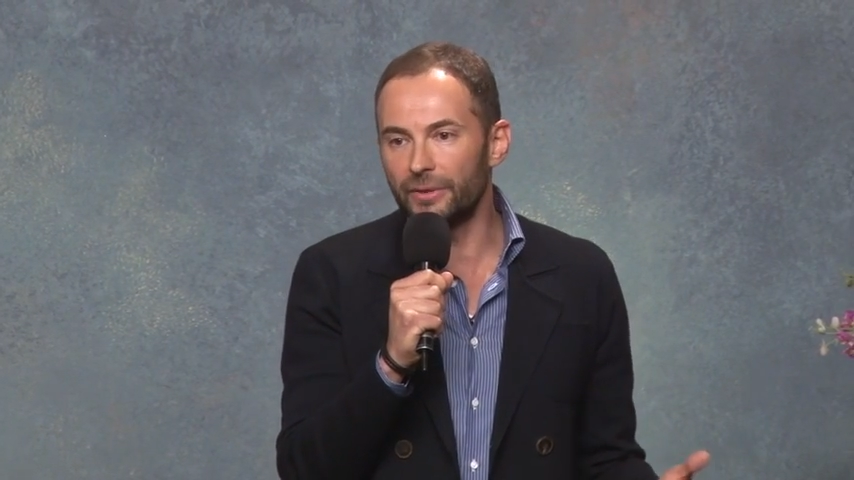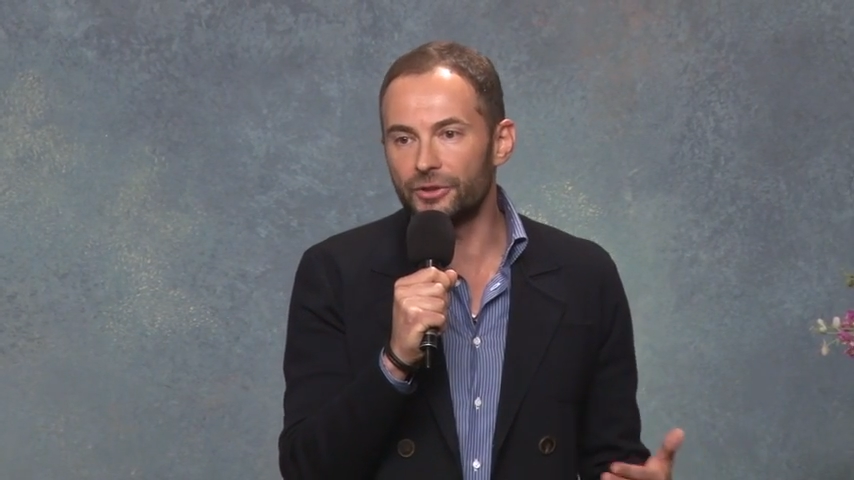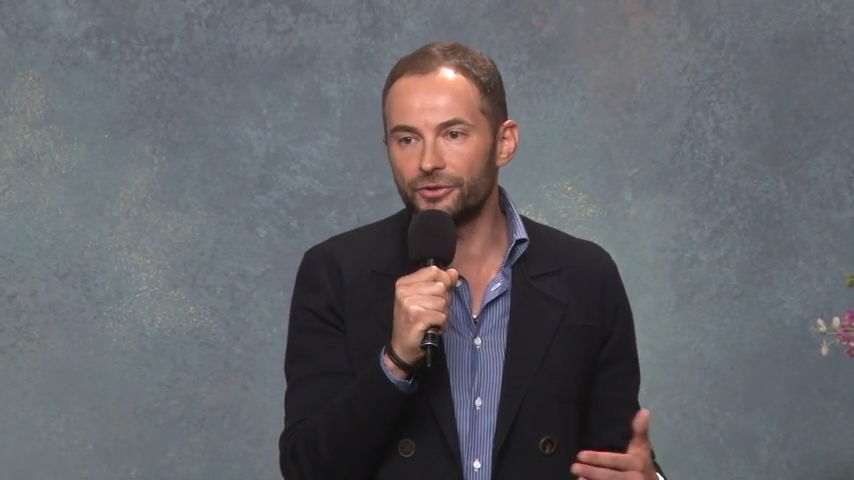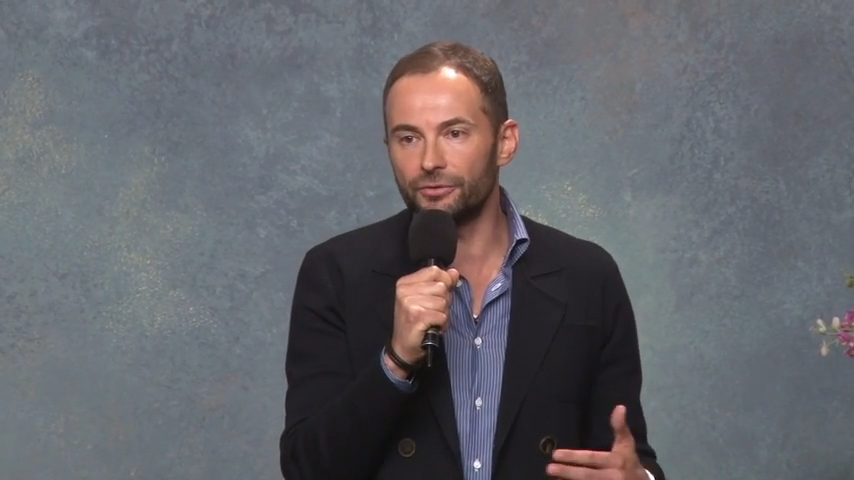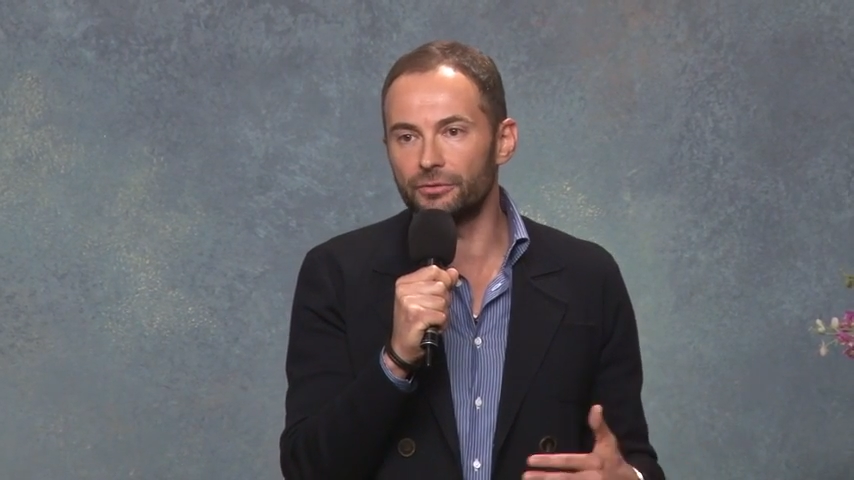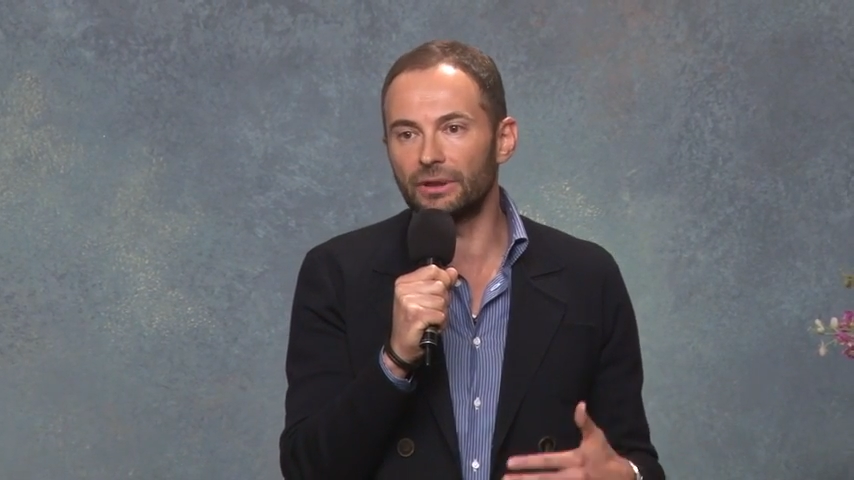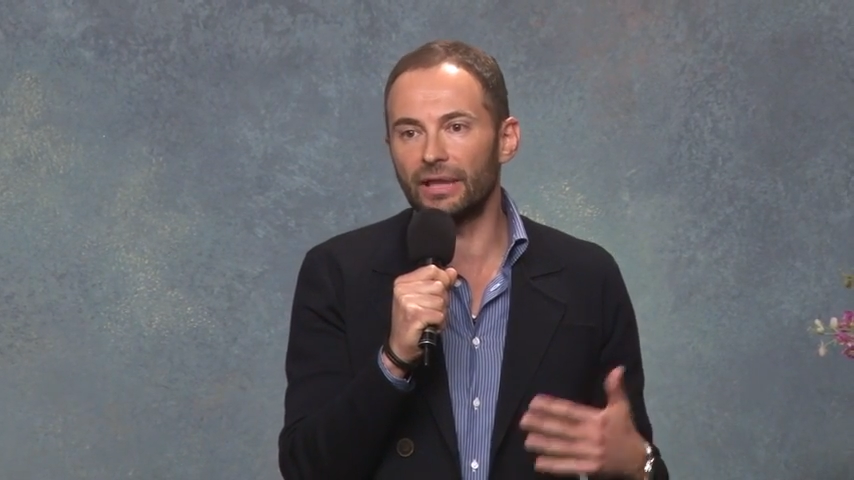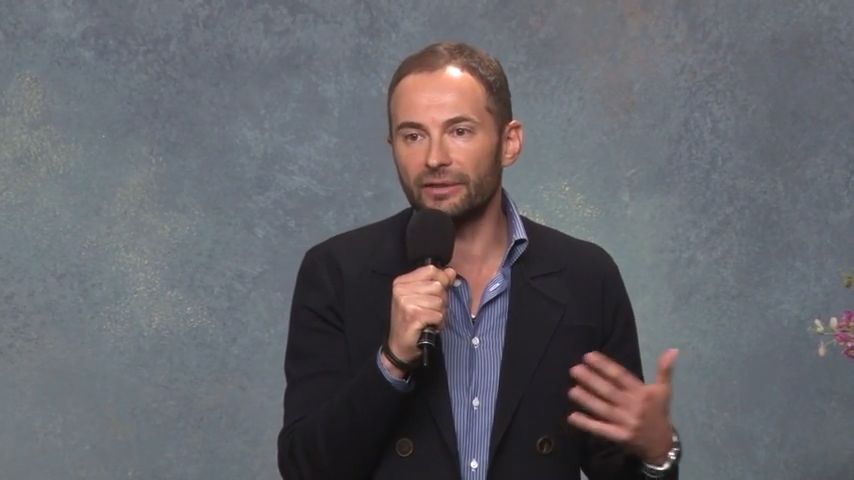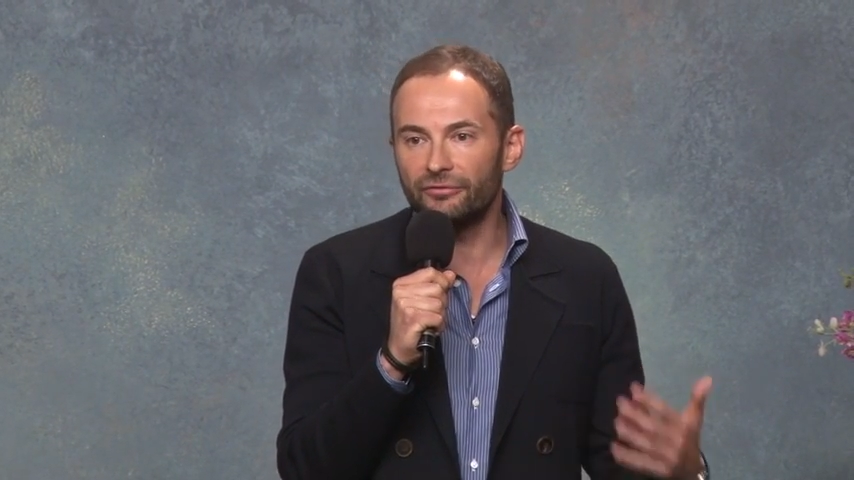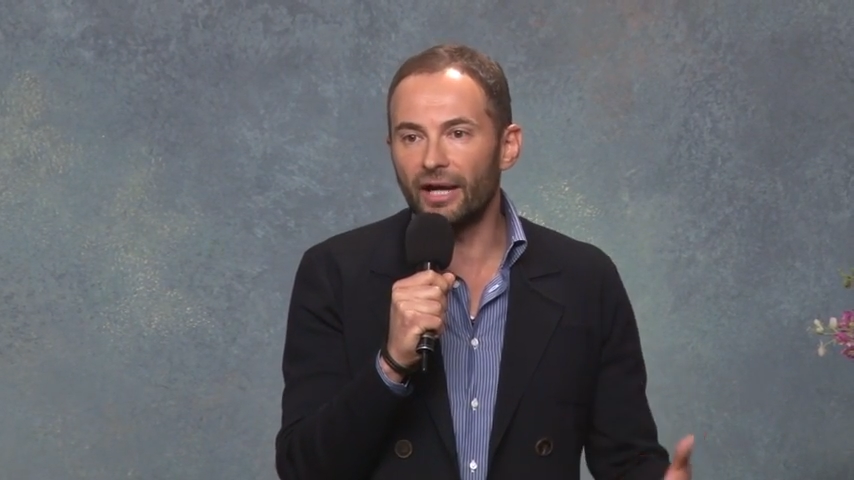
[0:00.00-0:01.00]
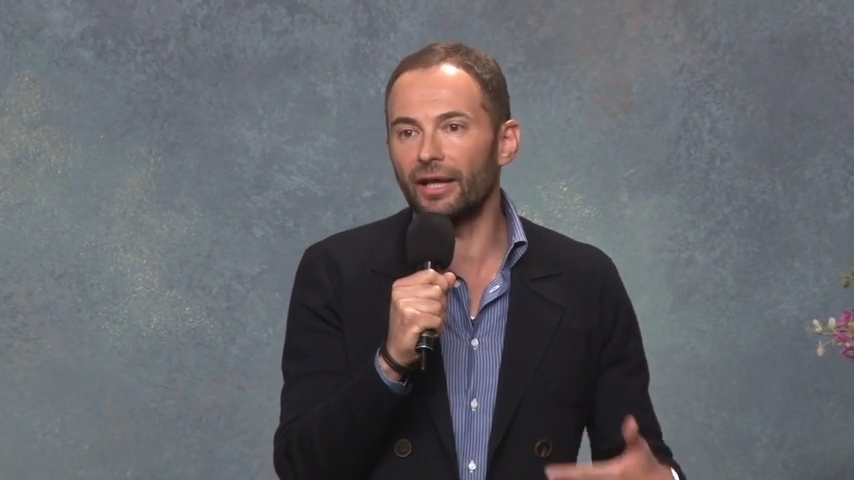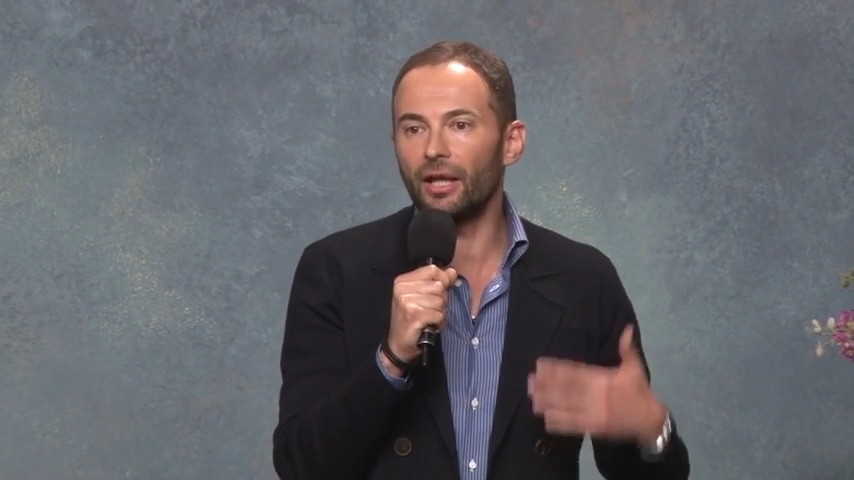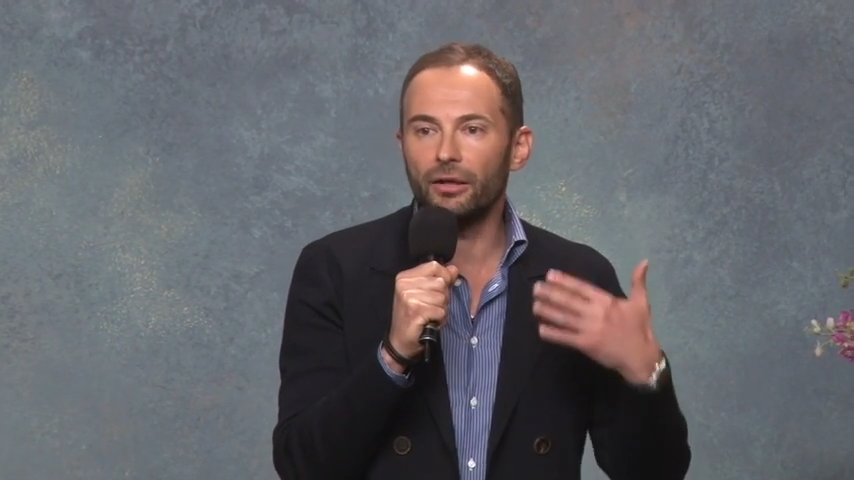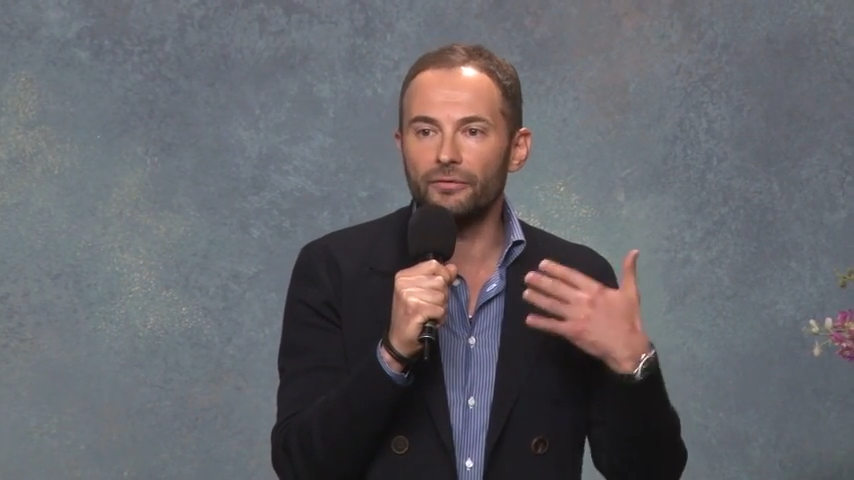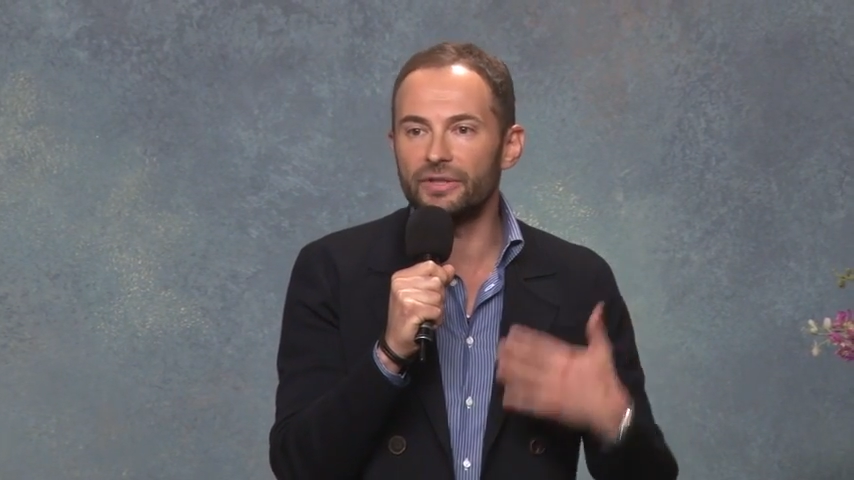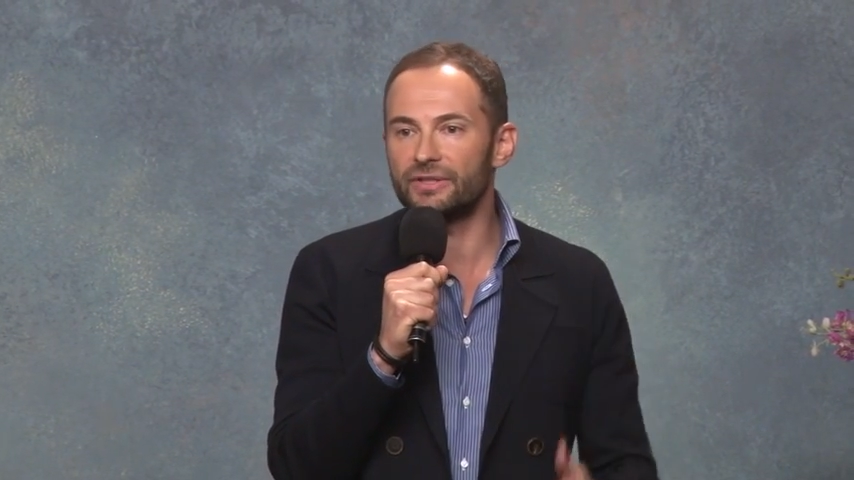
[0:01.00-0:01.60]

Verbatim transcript: me to clarify a lot of